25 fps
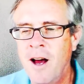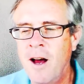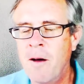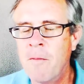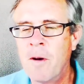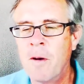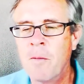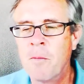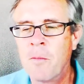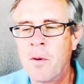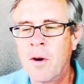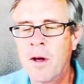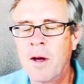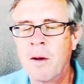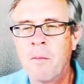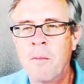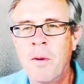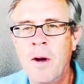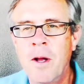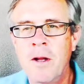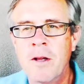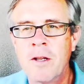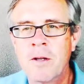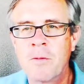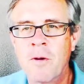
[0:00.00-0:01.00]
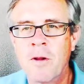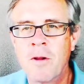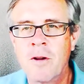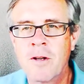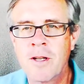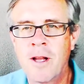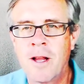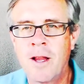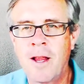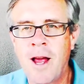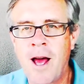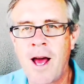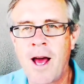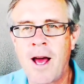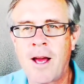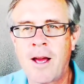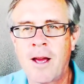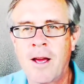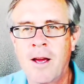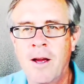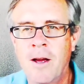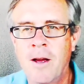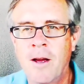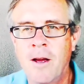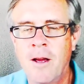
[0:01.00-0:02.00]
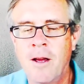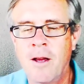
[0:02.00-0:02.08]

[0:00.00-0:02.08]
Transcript: I'm going to bring abundance where there's a lack,